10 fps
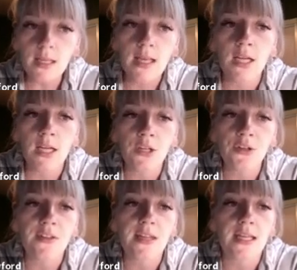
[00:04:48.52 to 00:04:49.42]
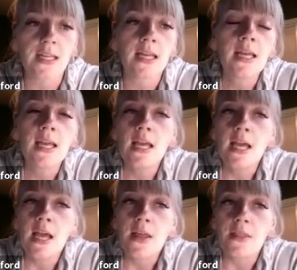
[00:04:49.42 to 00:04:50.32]
Another thing
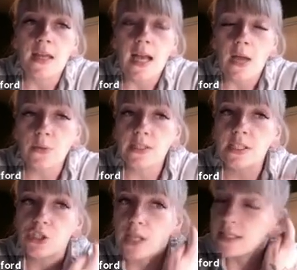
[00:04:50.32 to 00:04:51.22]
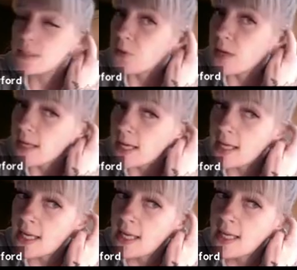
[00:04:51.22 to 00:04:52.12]
that I would suggest
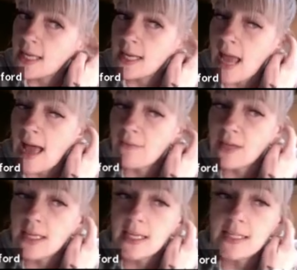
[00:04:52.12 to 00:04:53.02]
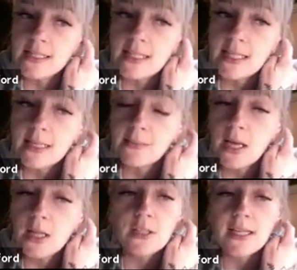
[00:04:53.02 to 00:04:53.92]
bringing and having is an
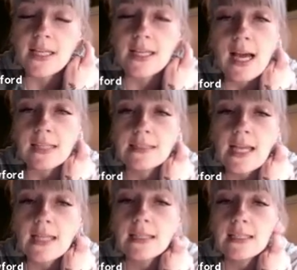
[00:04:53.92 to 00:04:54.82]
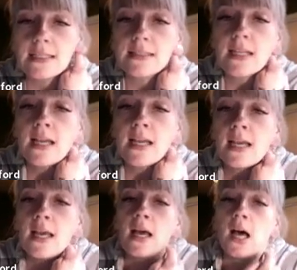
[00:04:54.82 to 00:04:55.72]
email or like a contact list.
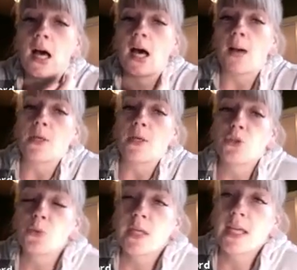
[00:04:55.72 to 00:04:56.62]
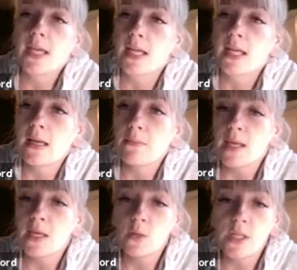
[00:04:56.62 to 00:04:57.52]
You can
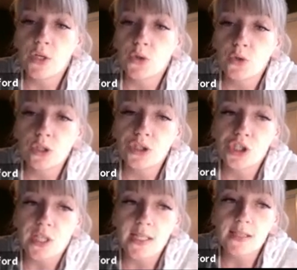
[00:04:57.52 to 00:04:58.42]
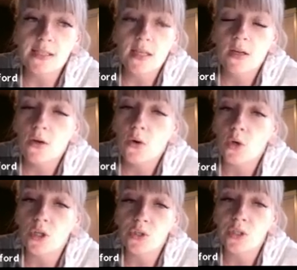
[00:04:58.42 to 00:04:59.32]
make one in Google Sheets, or
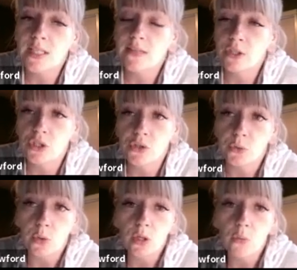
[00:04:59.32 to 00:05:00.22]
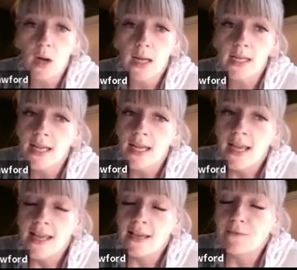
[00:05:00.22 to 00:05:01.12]
you could even just Google one.
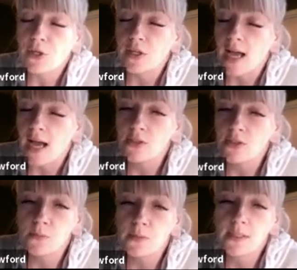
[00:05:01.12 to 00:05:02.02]
If you're not super